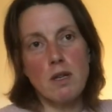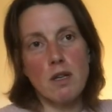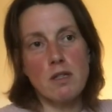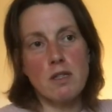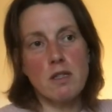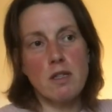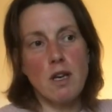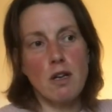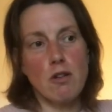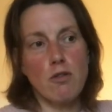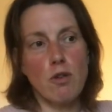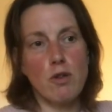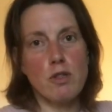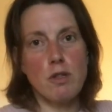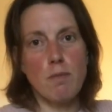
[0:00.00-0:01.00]
I just get
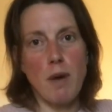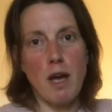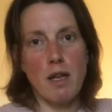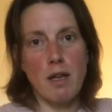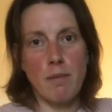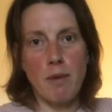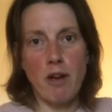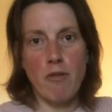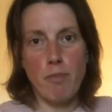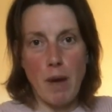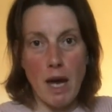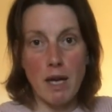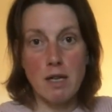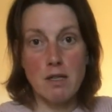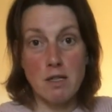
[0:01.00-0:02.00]
cross about the amount of
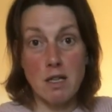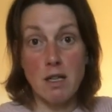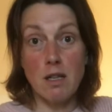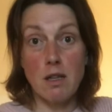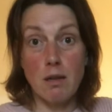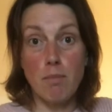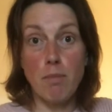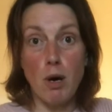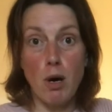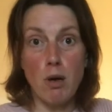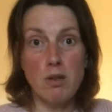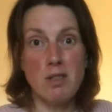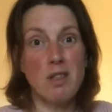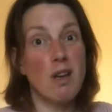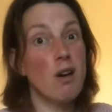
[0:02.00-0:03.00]
packaging in the
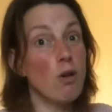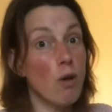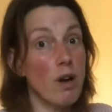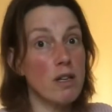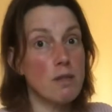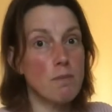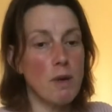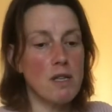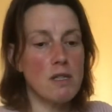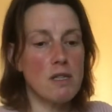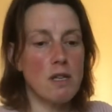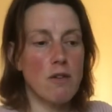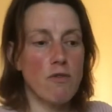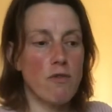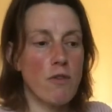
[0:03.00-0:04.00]
bars, and they are quite
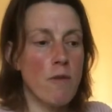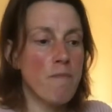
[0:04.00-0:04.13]
expensive.